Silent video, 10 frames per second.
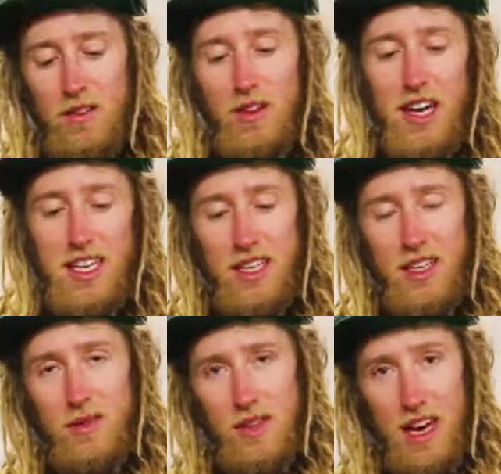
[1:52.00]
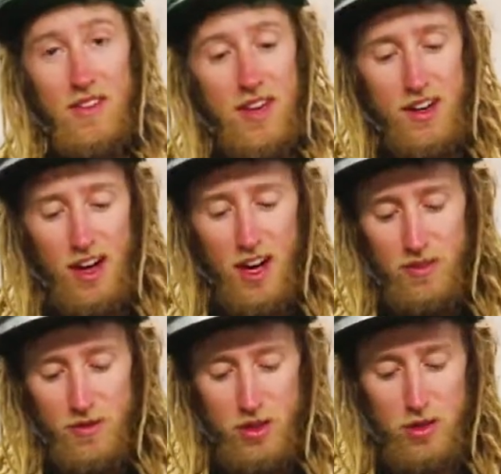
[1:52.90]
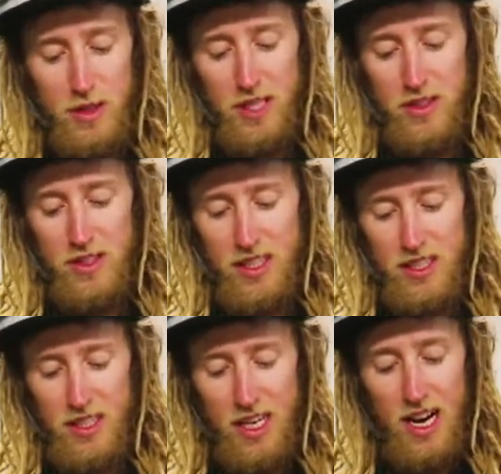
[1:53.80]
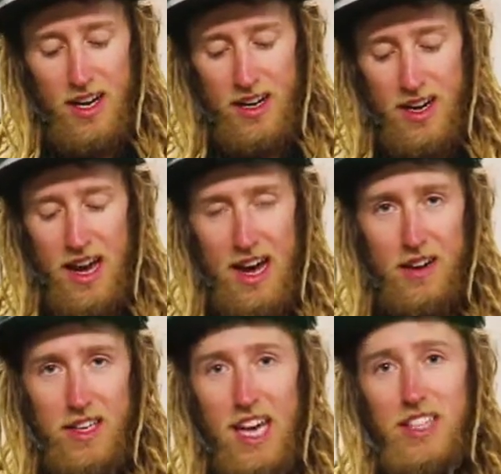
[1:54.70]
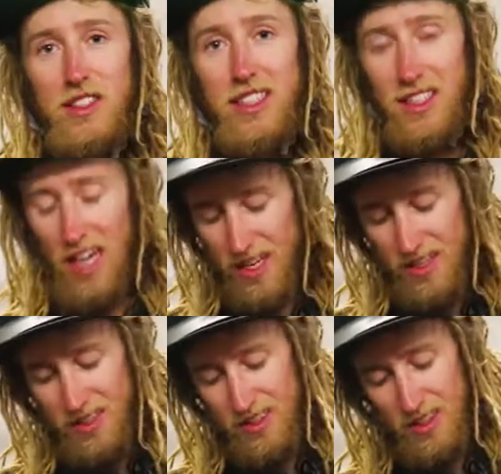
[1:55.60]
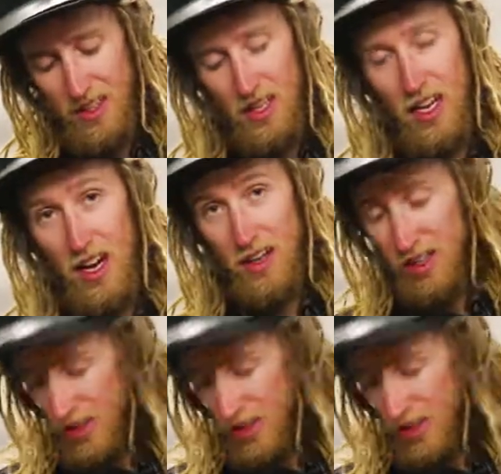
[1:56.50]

Right here, we have our knife, which we'll be using to cut our casualties' lanyards. I'm going to